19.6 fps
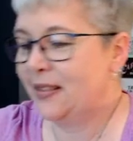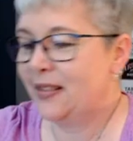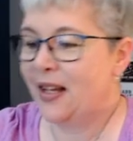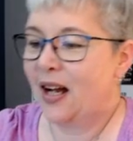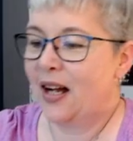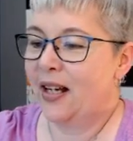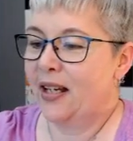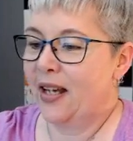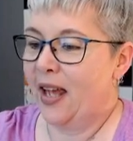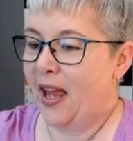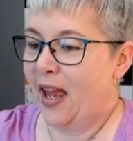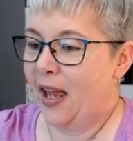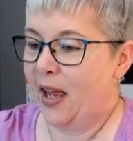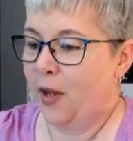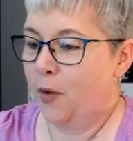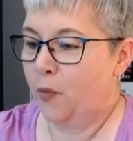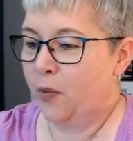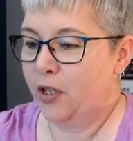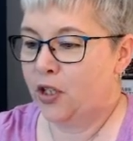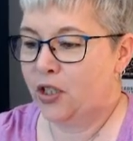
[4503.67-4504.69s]
not
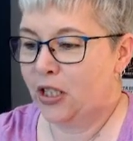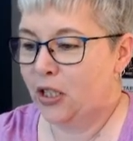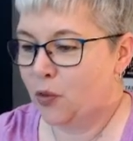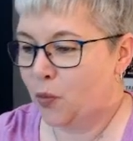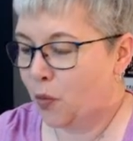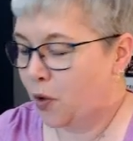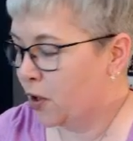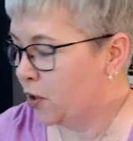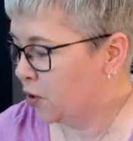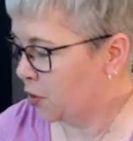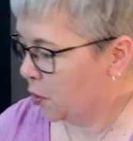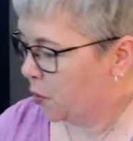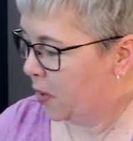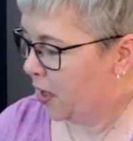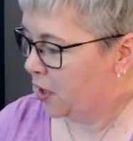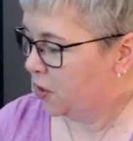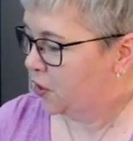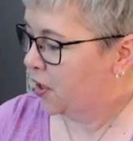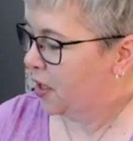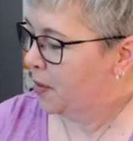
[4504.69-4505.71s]
a which is worse
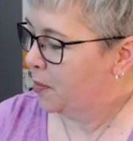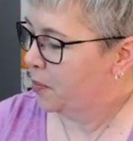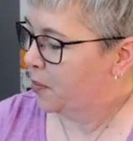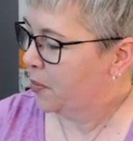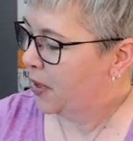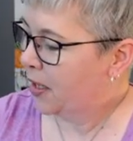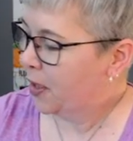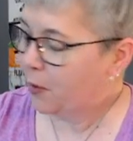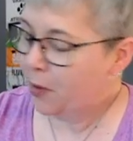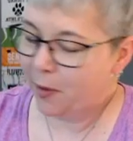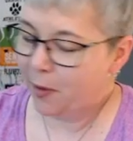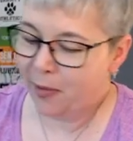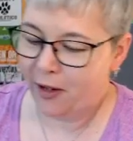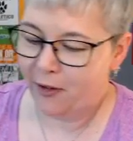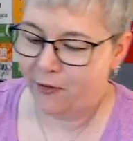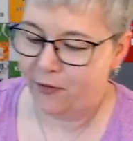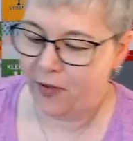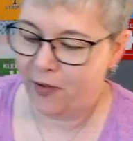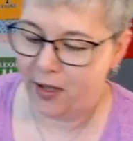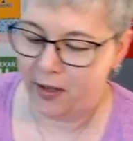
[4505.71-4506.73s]
question, but it would be a
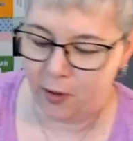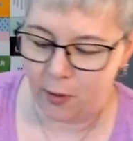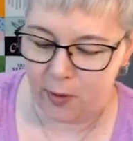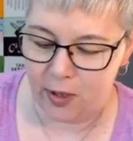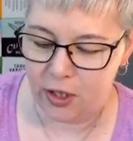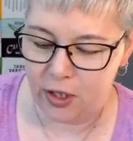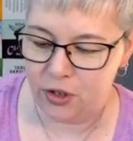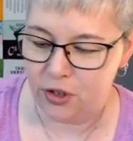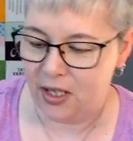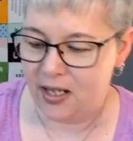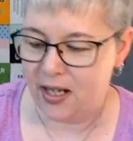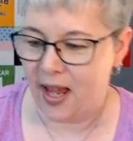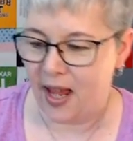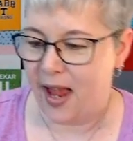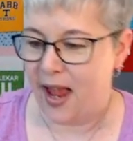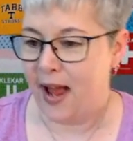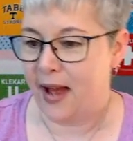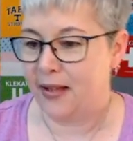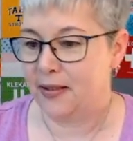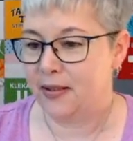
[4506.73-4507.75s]
fun question to
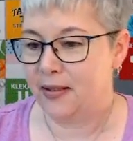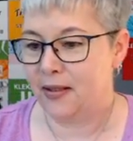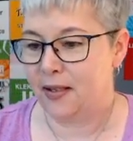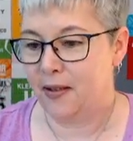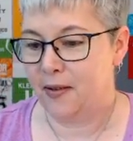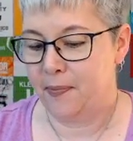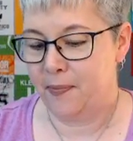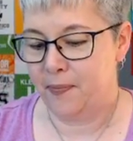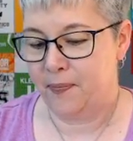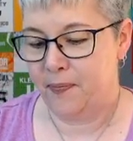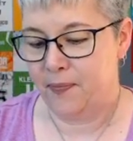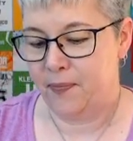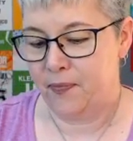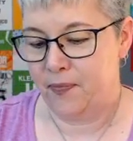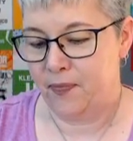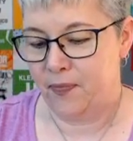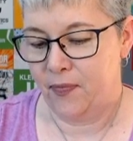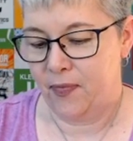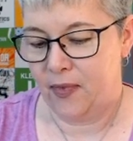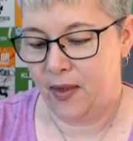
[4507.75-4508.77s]
ask.
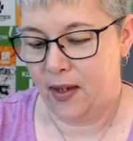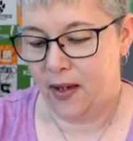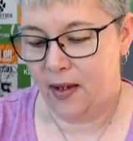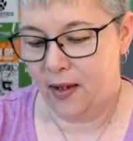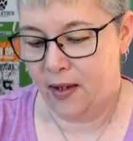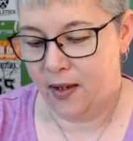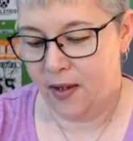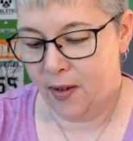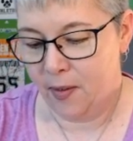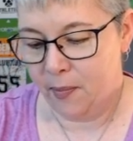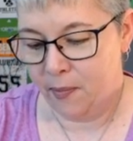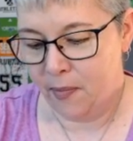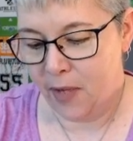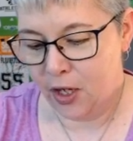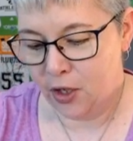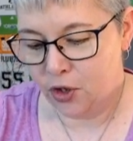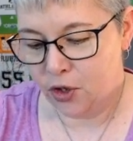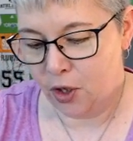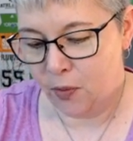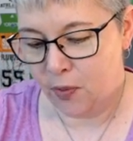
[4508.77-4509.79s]
Make
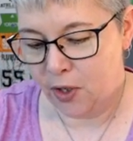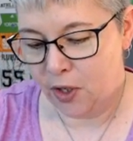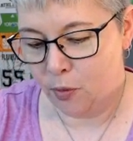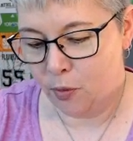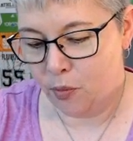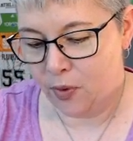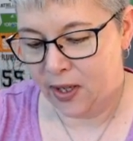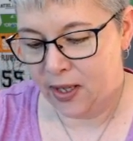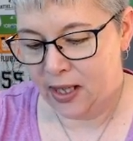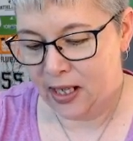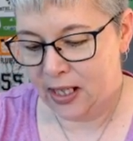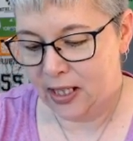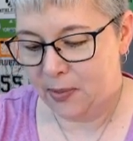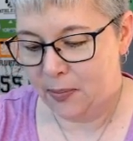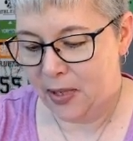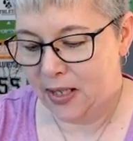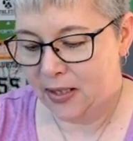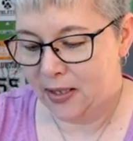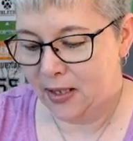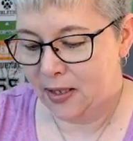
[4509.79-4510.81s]
sure when you bring these
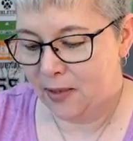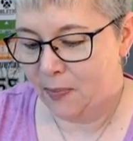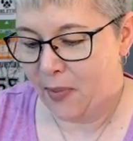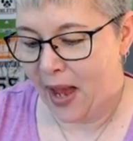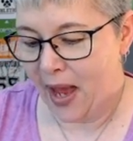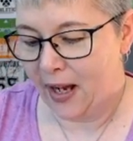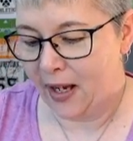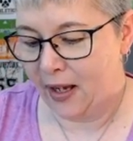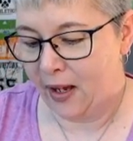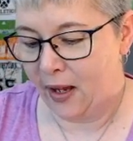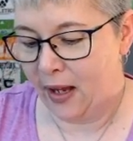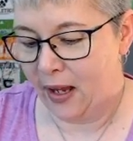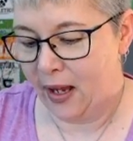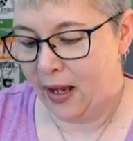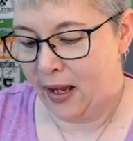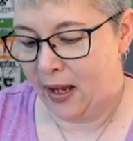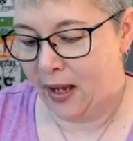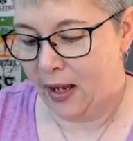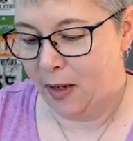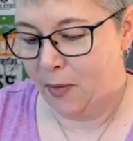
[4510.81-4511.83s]
pieces back
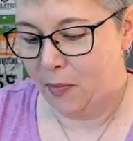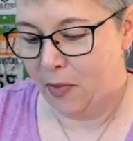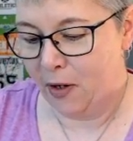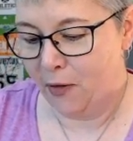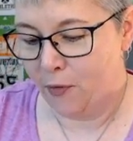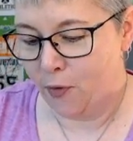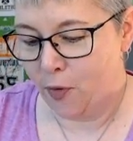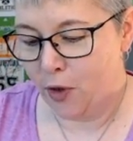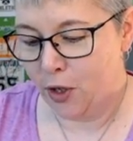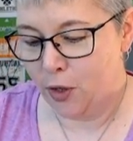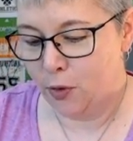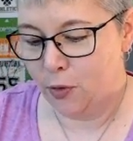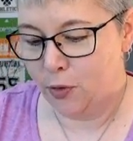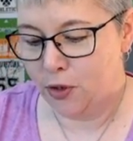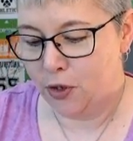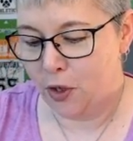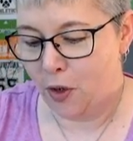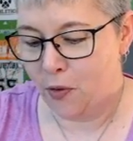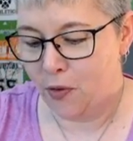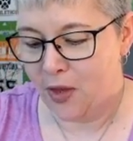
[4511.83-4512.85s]
in before you
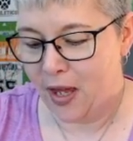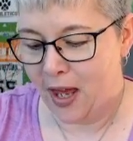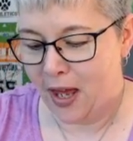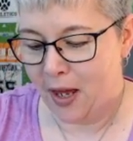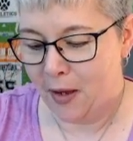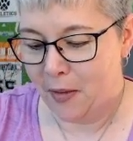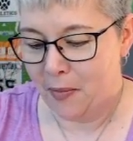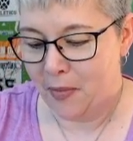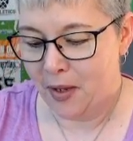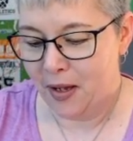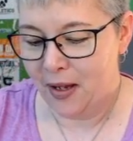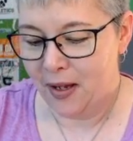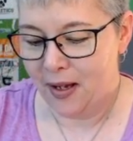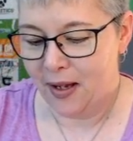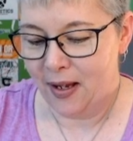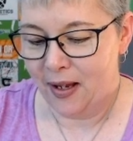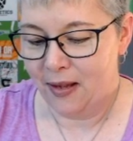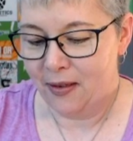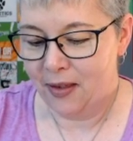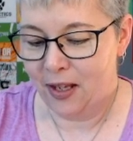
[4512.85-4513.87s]
sew them
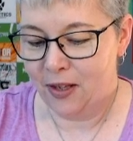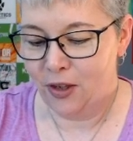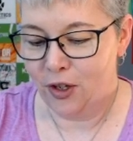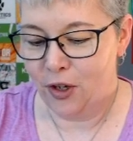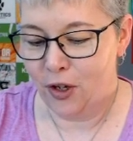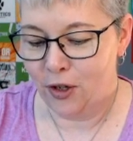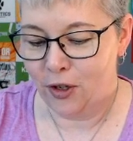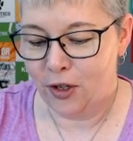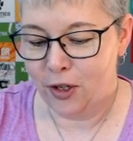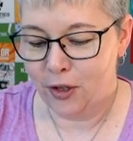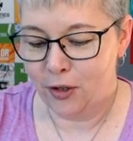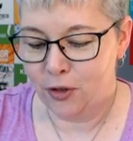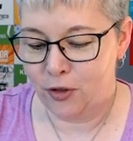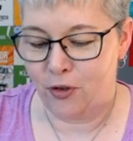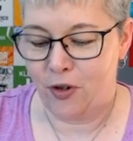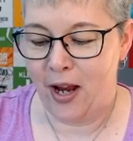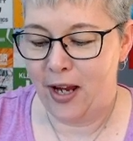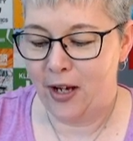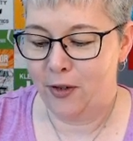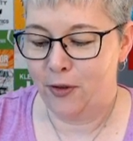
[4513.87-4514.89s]
that your little
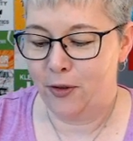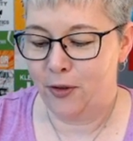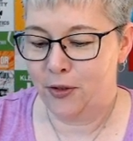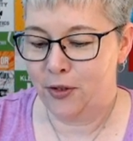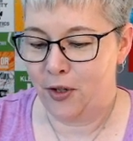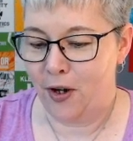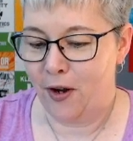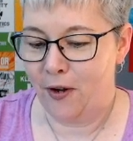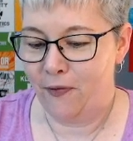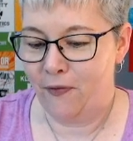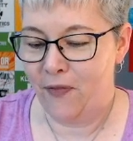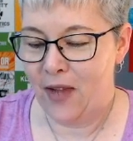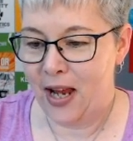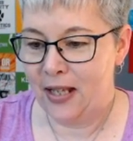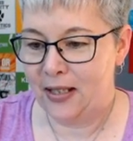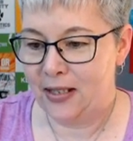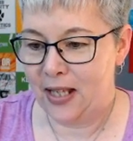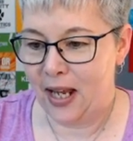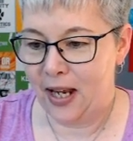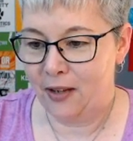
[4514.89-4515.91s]
triangles are
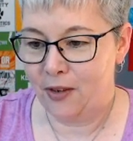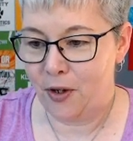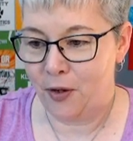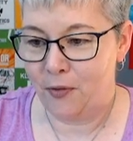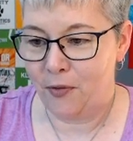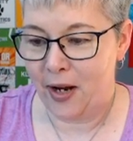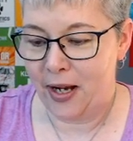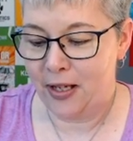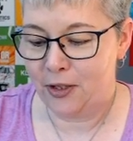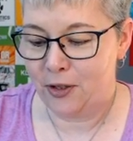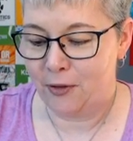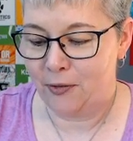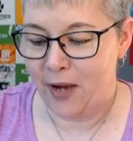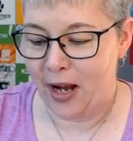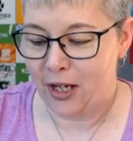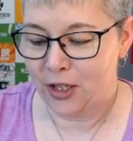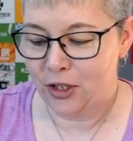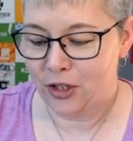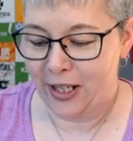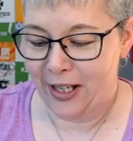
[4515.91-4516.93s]
facing the right
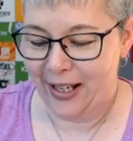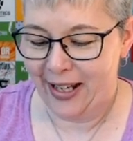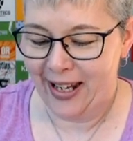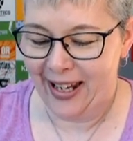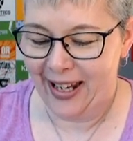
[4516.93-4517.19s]
direction,